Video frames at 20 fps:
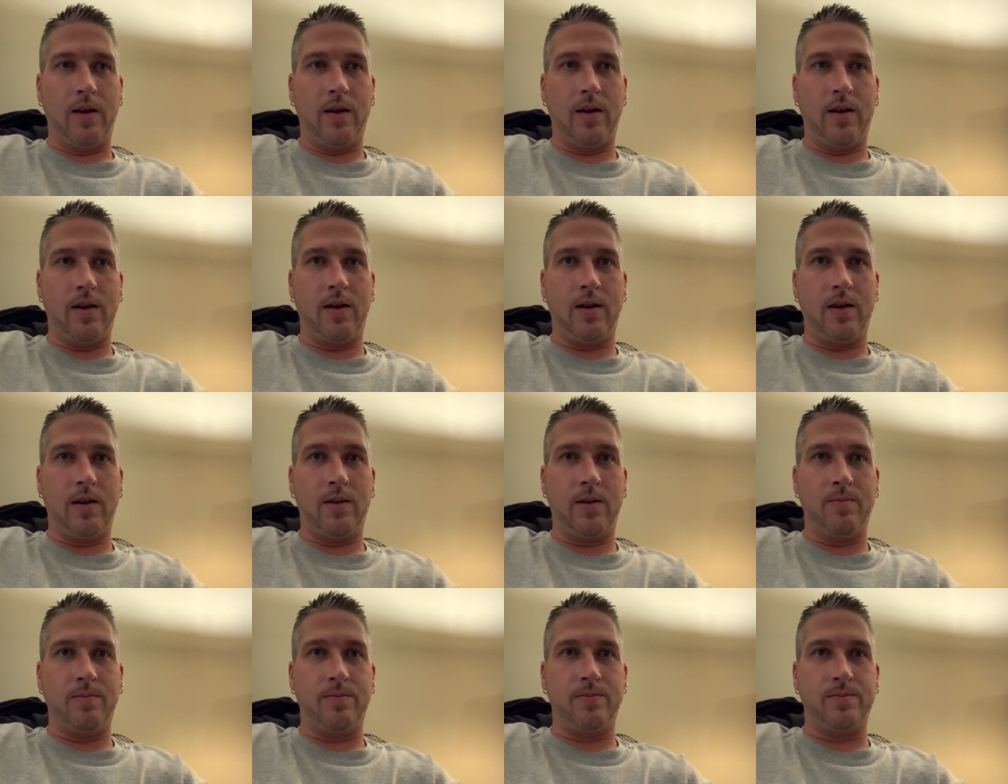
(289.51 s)

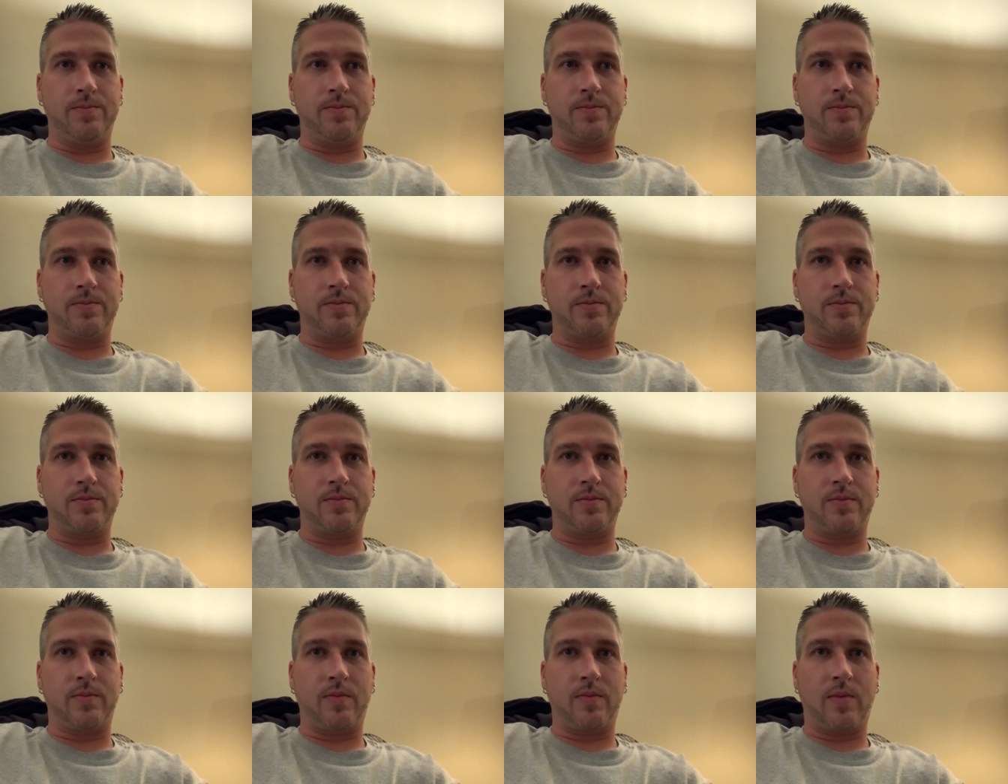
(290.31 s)
Um,
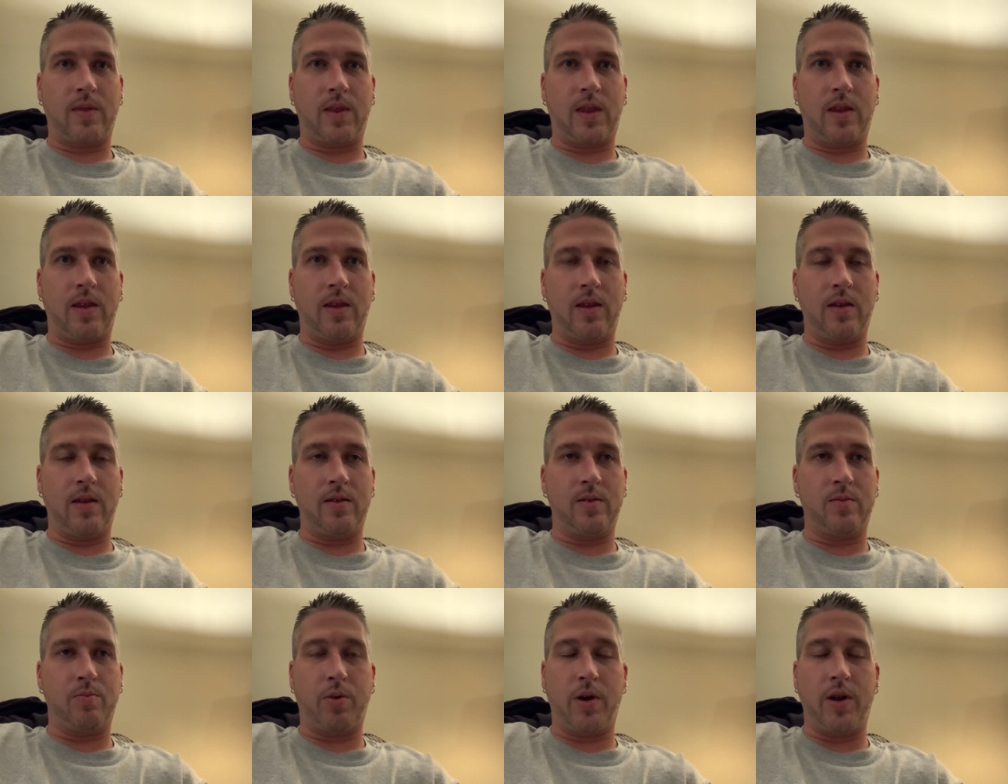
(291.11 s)
it's
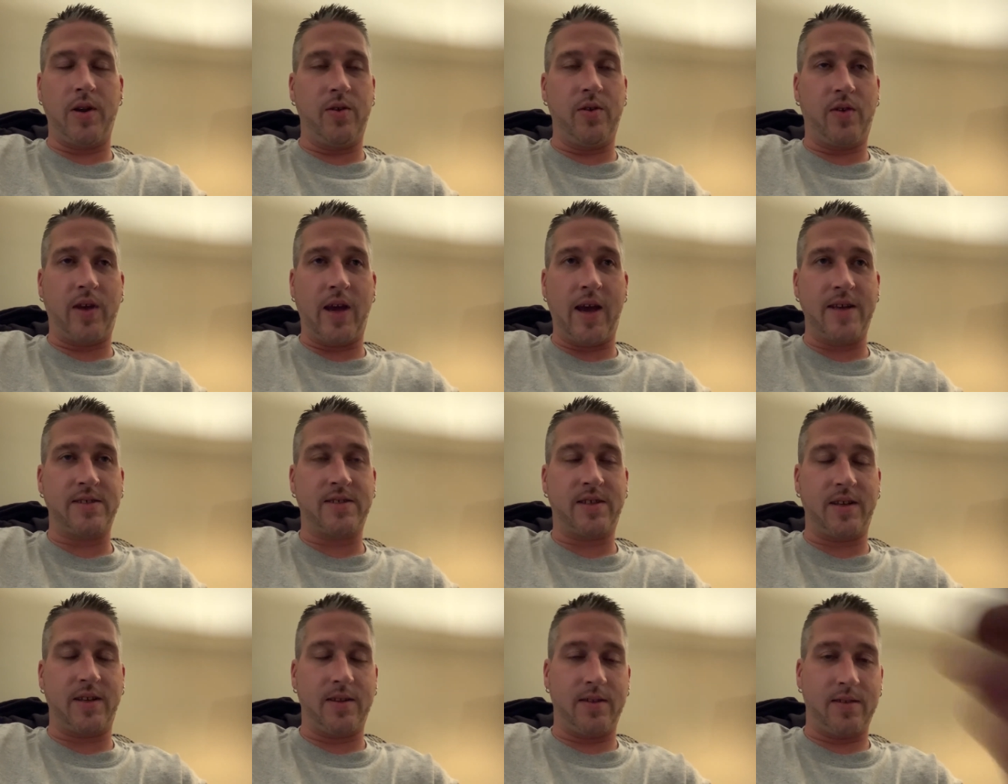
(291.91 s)
a brand new
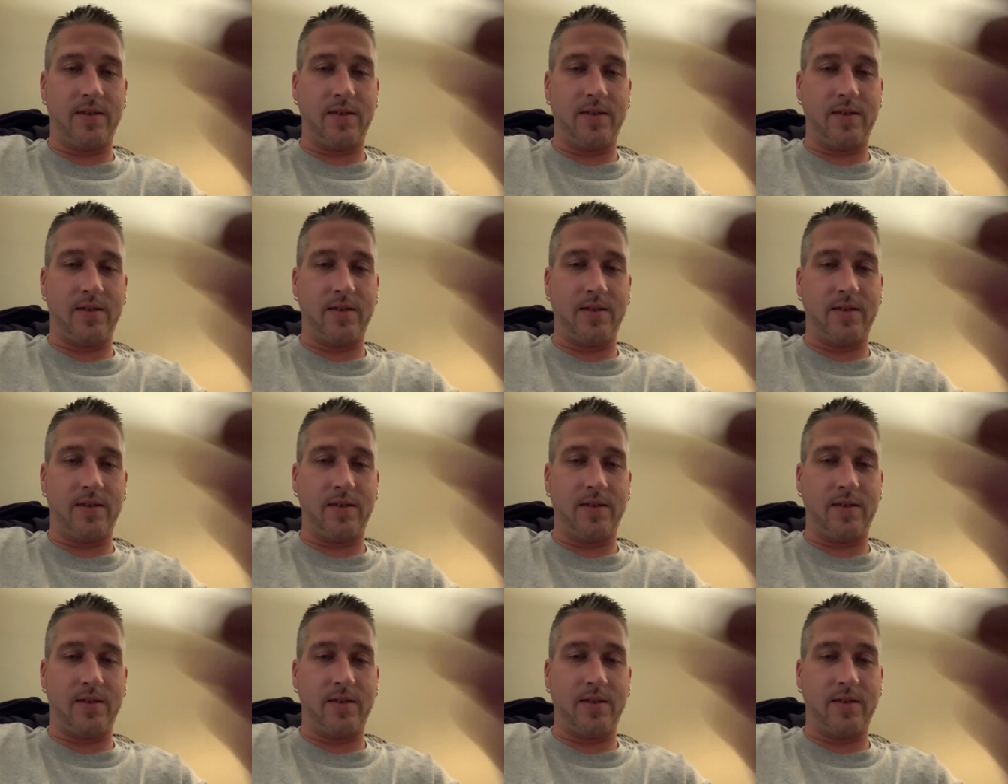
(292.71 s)
gasket.